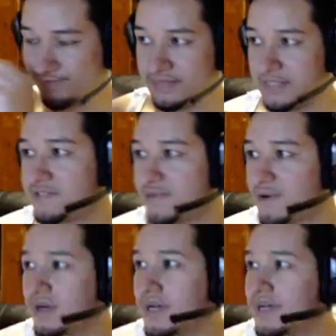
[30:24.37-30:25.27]
as
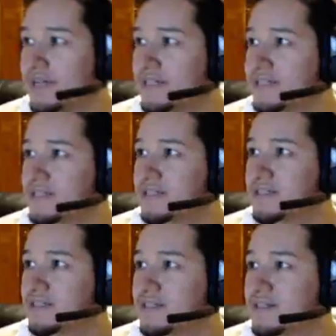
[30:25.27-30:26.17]
far as
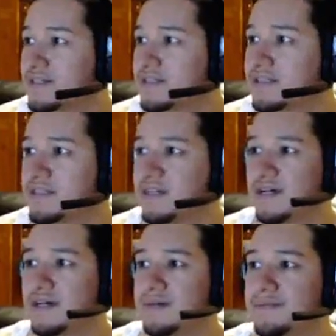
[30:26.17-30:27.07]

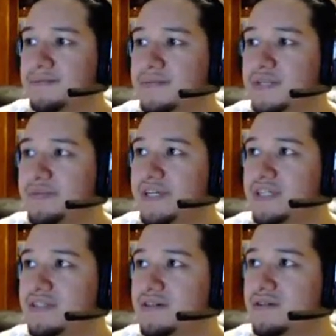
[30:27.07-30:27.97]

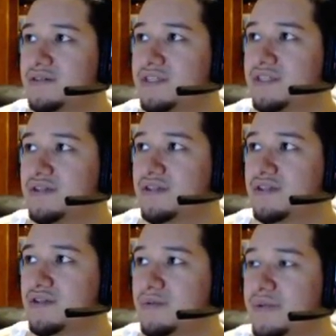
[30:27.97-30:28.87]
DPS goes, these are the
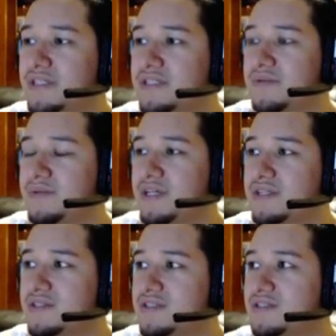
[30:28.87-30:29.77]
two best
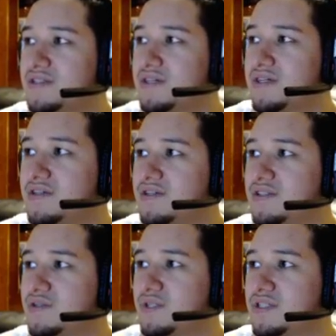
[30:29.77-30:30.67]
DPS's. You can
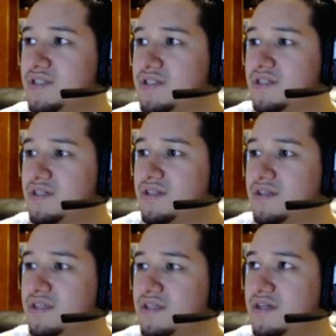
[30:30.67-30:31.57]
switch
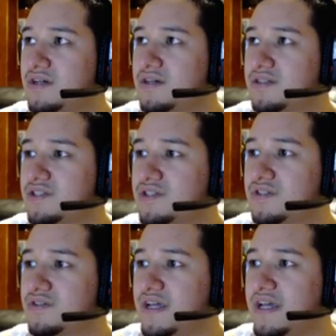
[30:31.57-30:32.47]
the
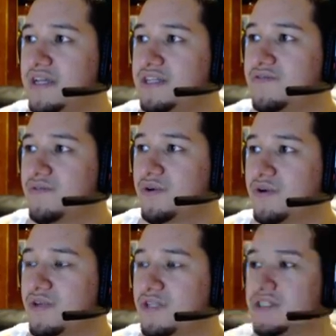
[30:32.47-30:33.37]
edge for
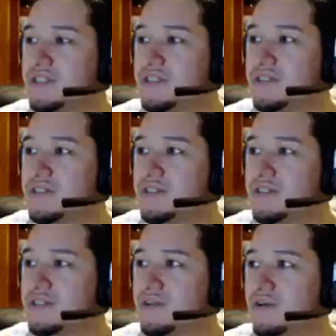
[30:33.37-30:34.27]
crush,
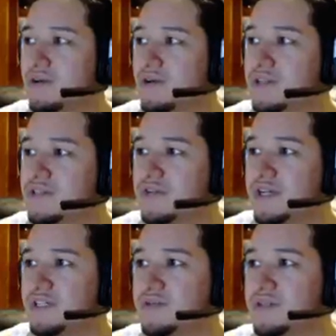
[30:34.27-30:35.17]
you know, or crush for
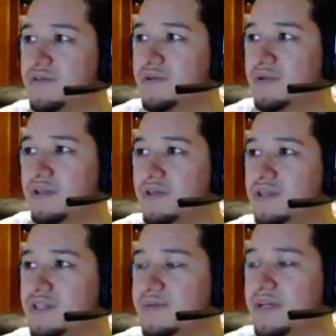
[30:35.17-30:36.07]
edge, whichever one you think
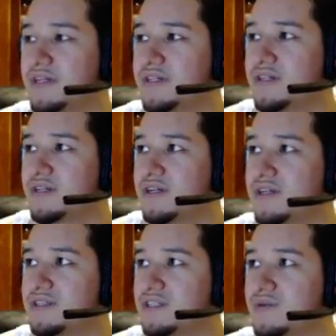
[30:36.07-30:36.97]
is better,
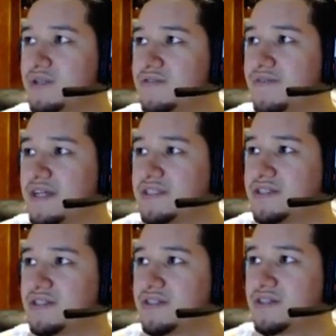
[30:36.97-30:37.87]
because this one is
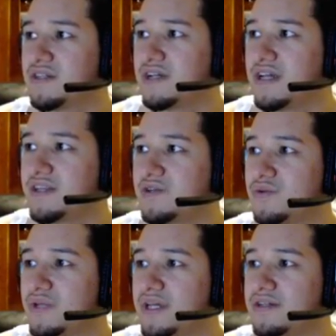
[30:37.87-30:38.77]
faster and the
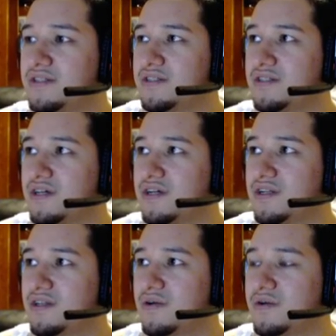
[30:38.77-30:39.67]
cooldown is
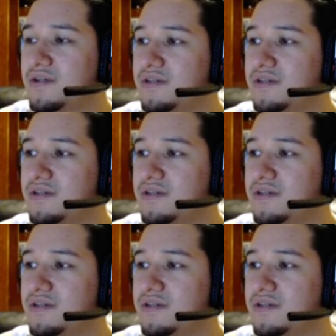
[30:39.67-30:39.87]
lower.